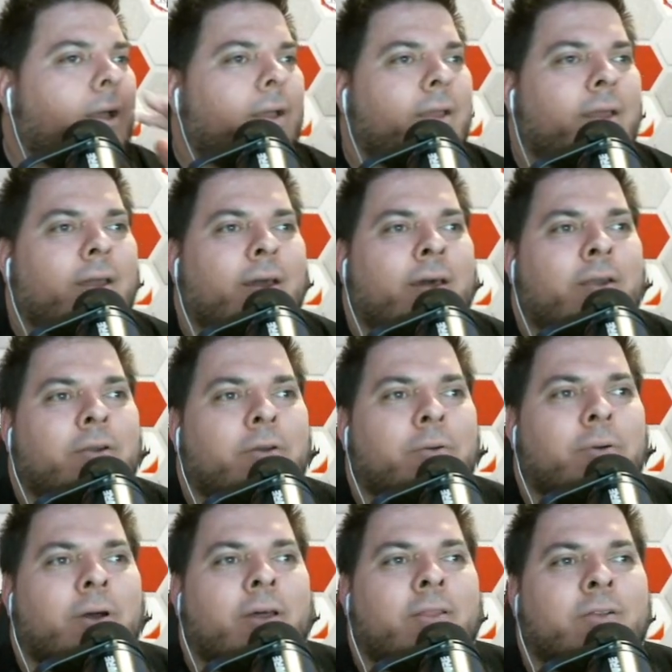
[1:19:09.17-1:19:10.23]
Yeah, I don't
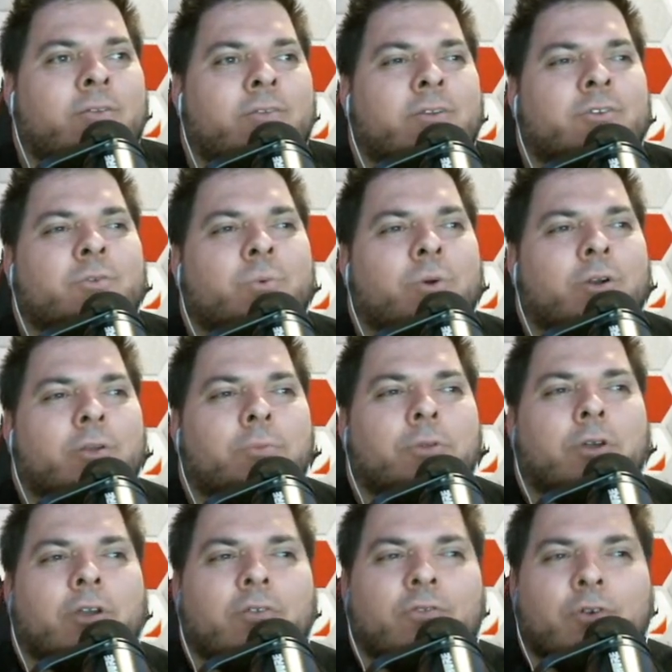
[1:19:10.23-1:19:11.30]
know. There's a word I'm
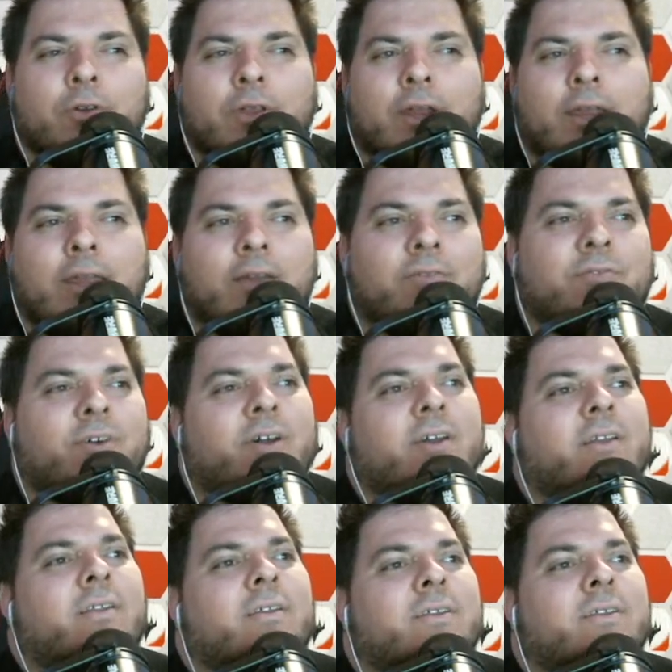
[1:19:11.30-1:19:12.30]
looking for that I can't find.